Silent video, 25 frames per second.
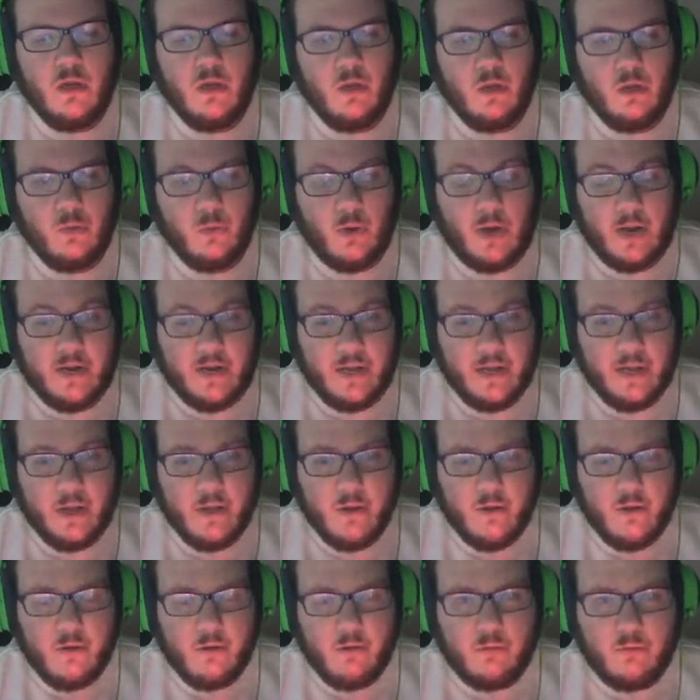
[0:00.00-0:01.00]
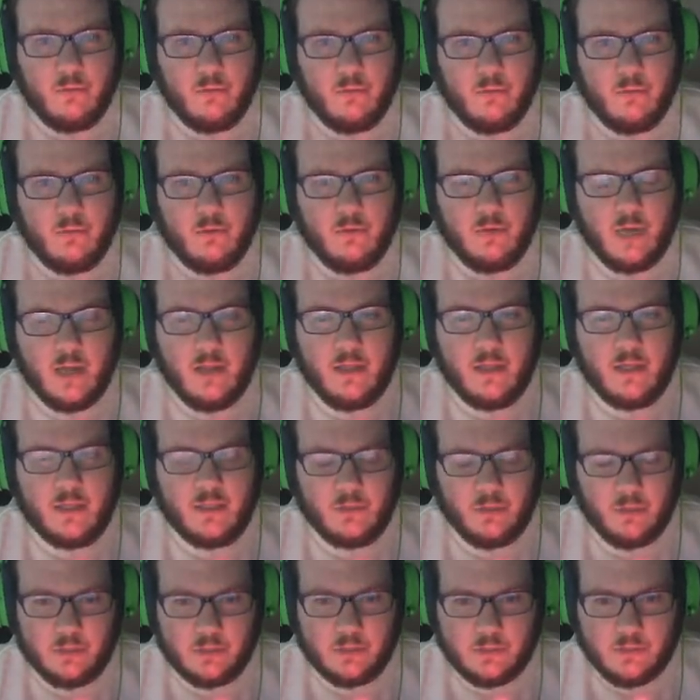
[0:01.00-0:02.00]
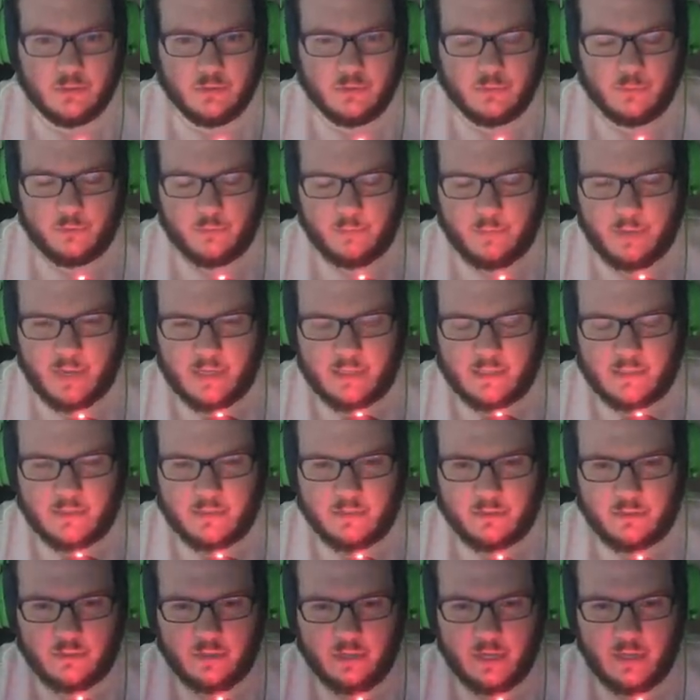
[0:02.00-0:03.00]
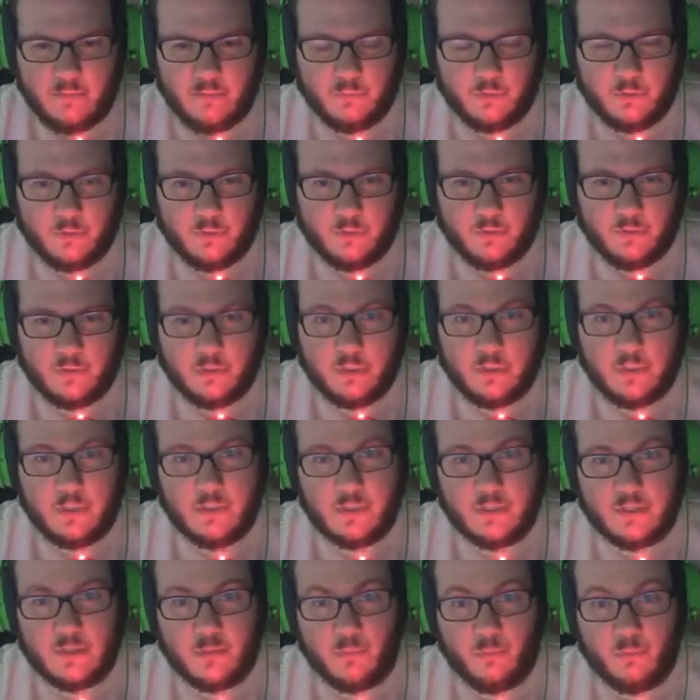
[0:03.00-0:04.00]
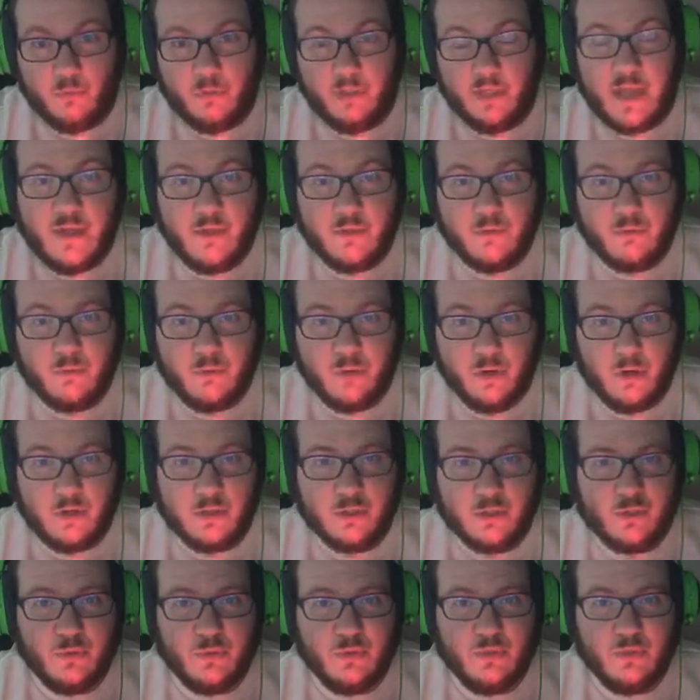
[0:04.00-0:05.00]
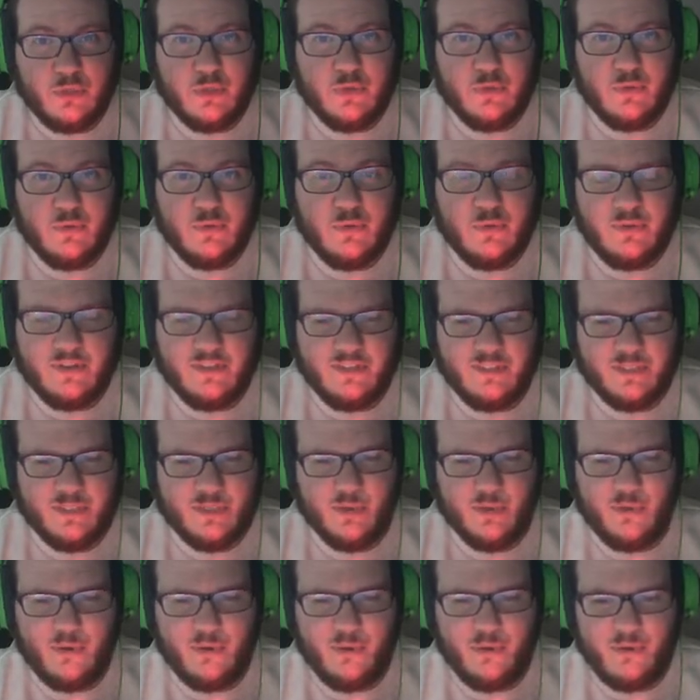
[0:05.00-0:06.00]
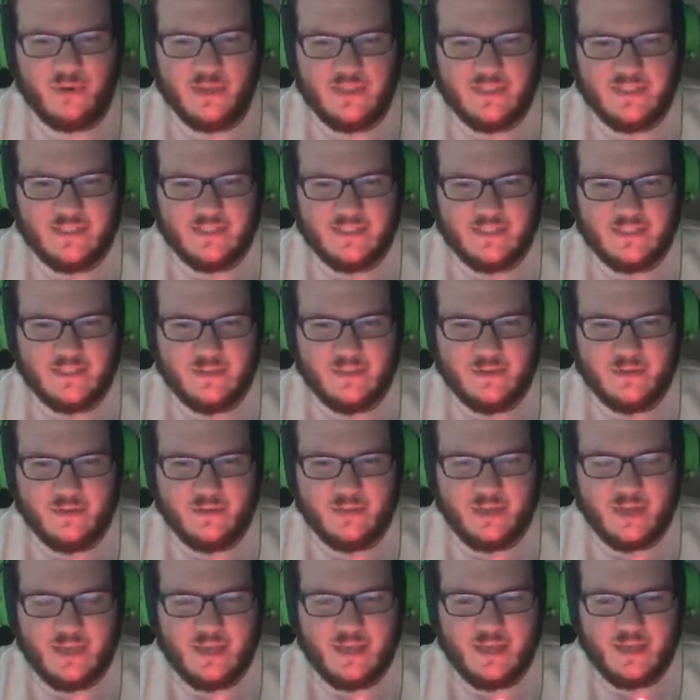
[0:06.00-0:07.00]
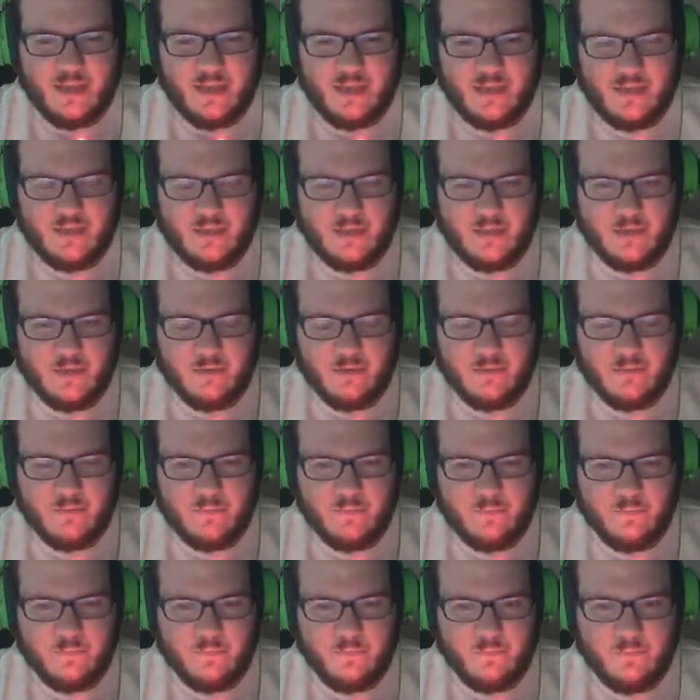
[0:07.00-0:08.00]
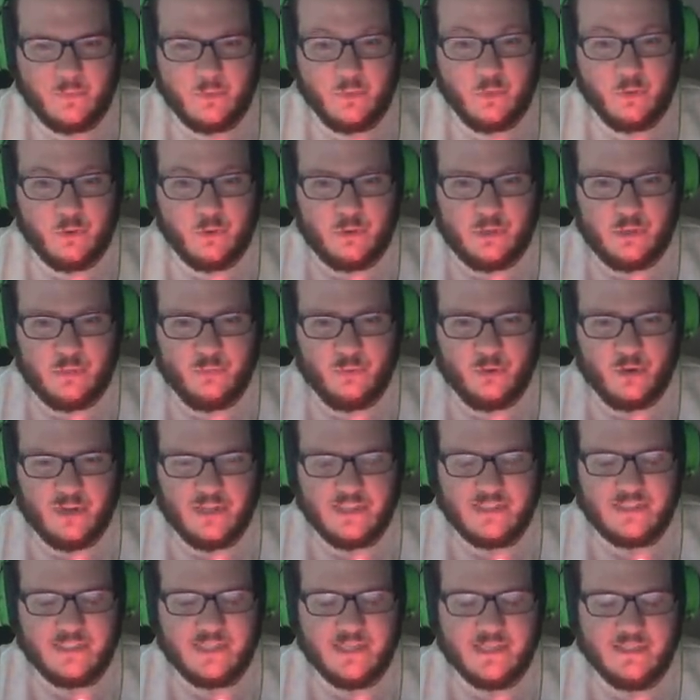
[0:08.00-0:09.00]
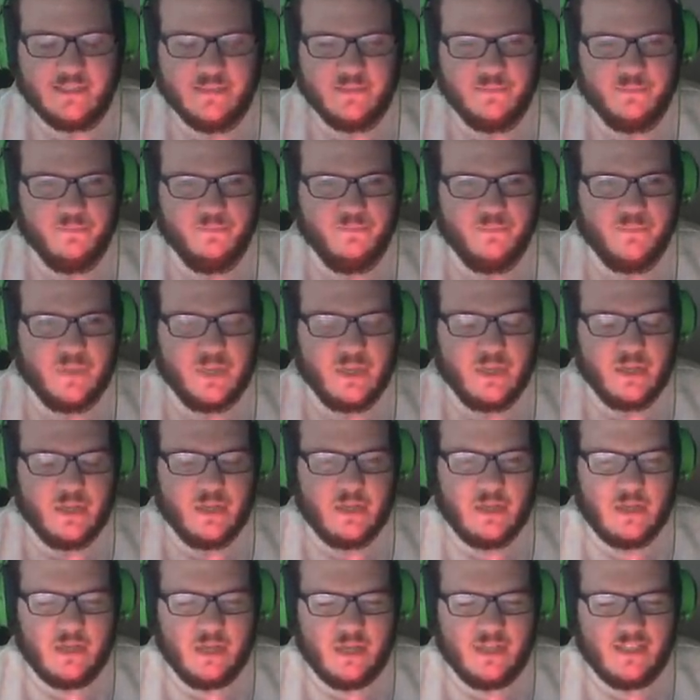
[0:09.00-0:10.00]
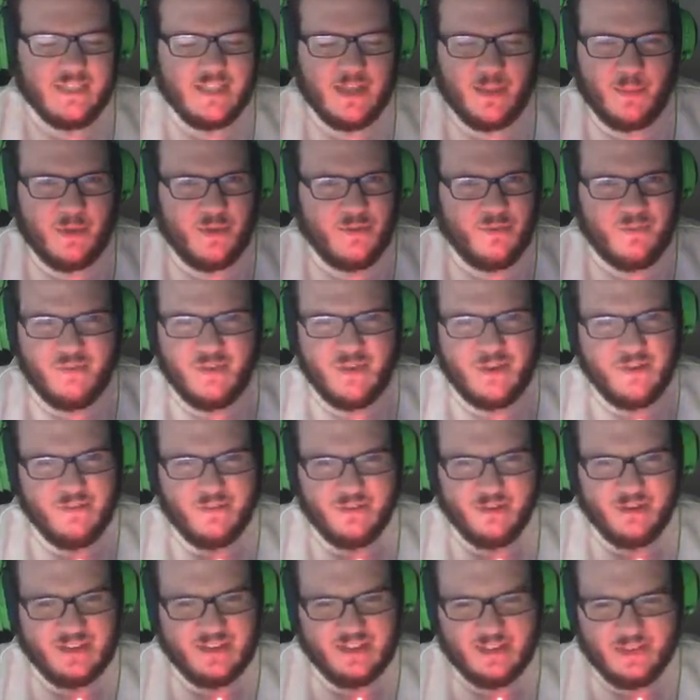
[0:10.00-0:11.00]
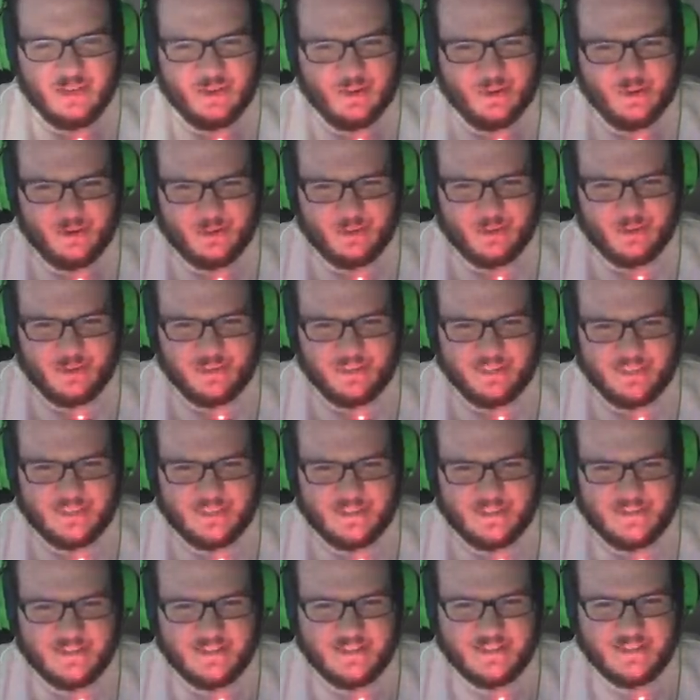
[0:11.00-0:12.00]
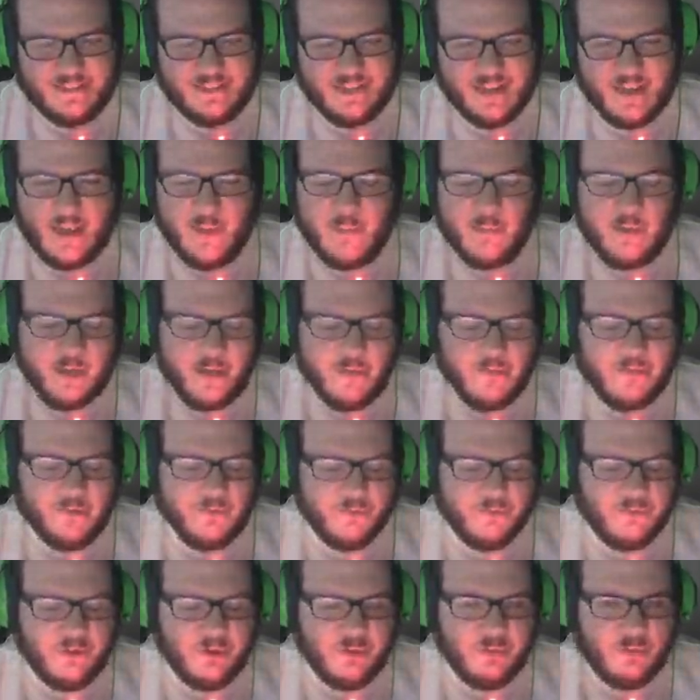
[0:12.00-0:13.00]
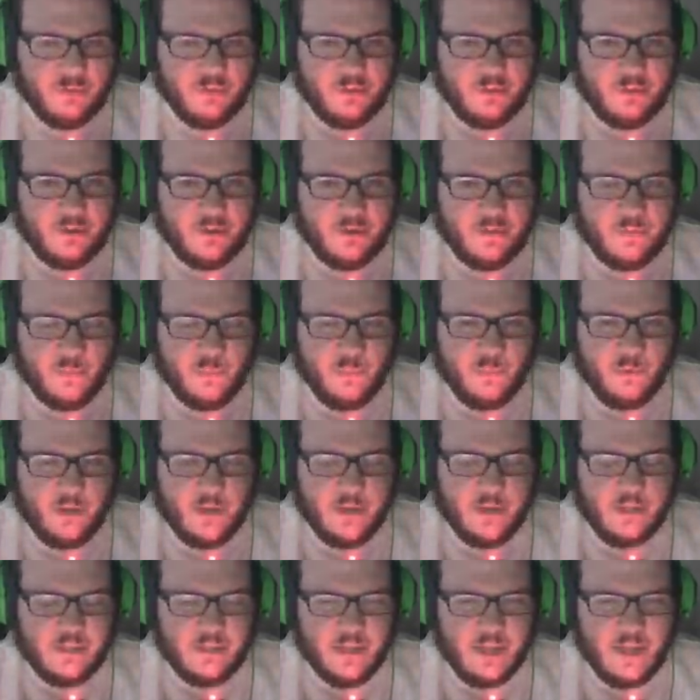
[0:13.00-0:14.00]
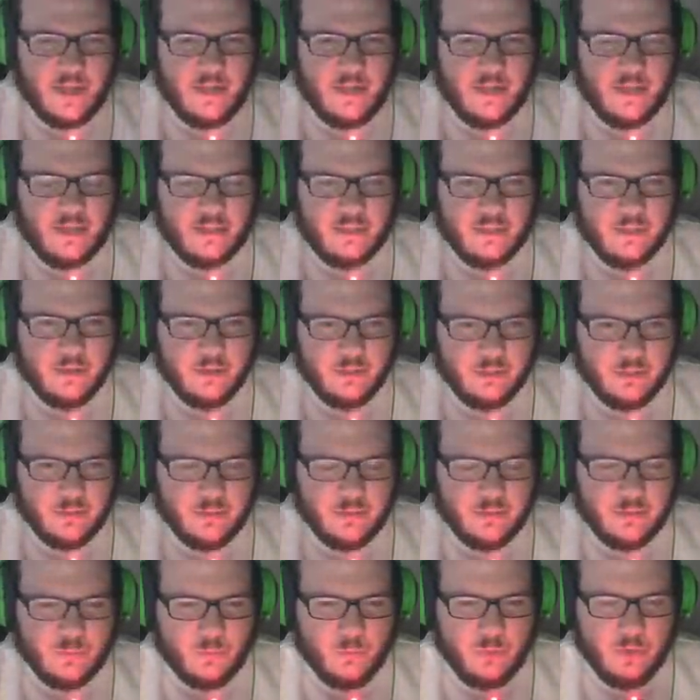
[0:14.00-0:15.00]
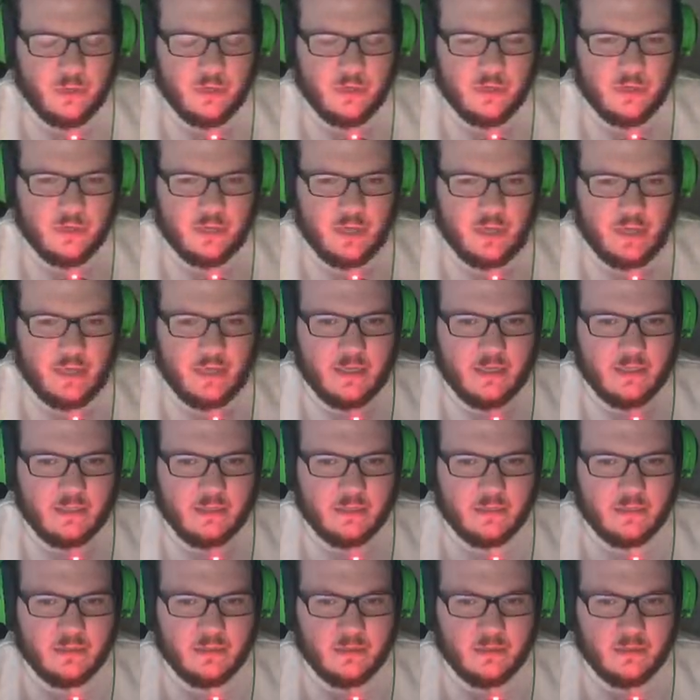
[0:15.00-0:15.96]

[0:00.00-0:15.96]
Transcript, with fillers: Right now, not like Dark Souls Remastered, I'm currently still playing through Dark Souls 2, so it's still a, you know, learning process. It's not my favorite in the Dark Souls series. I am having fun with it, but I like Dark Souls 1 and